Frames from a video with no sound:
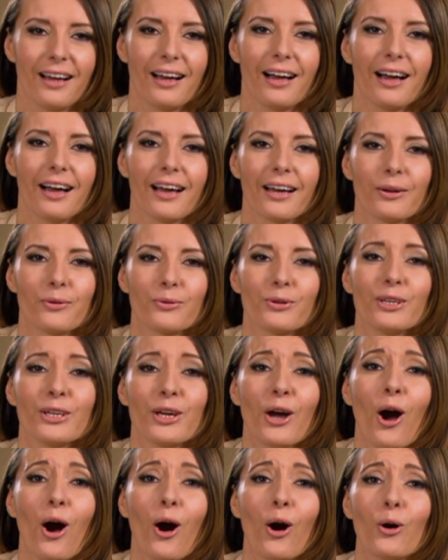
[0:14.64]
I
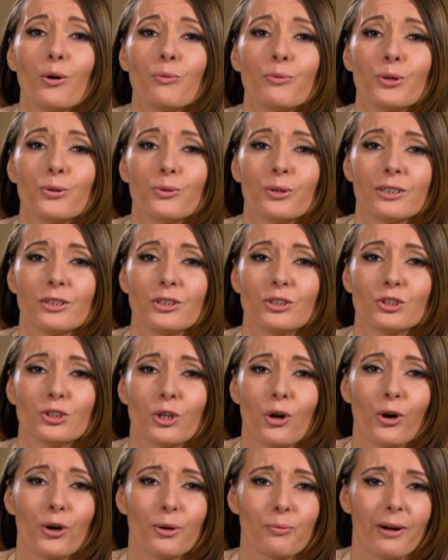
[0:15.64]
really hope you will
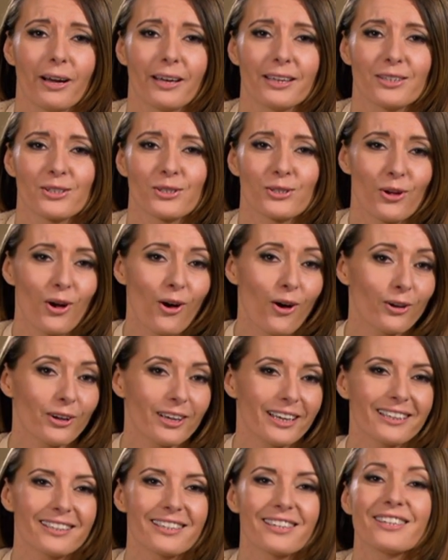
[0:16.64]
enjoy my song
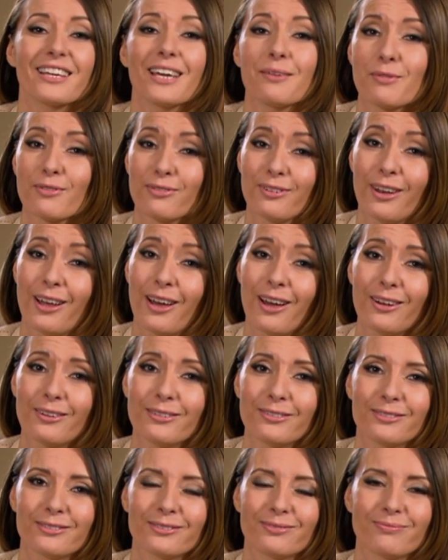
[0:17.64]
In the Name of Love.
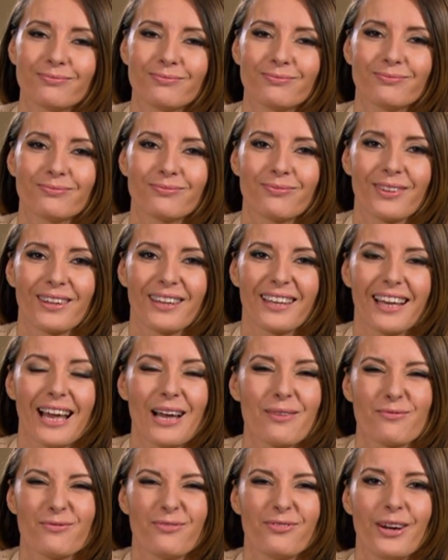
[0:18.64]

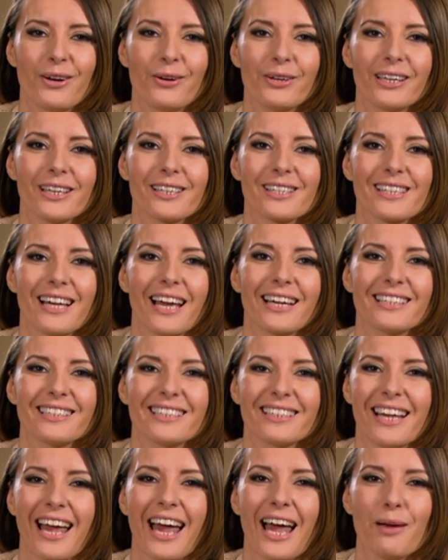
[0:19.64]
I'm very excited
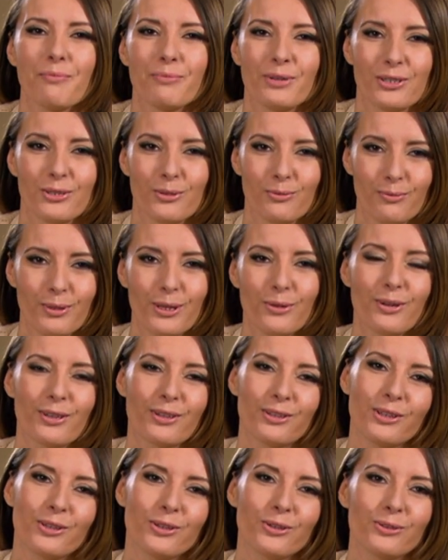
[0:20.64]
and happy to be
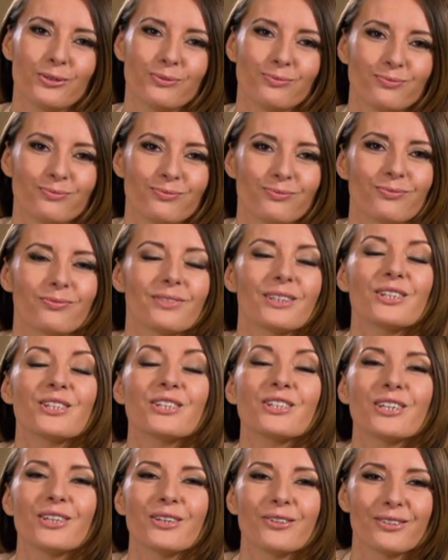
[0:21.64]
with you.
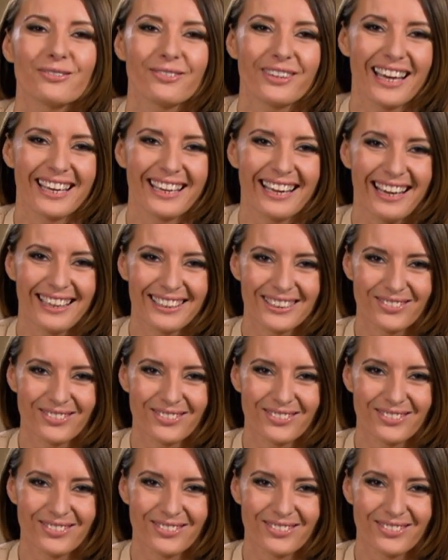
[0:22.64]
See you in Vienna.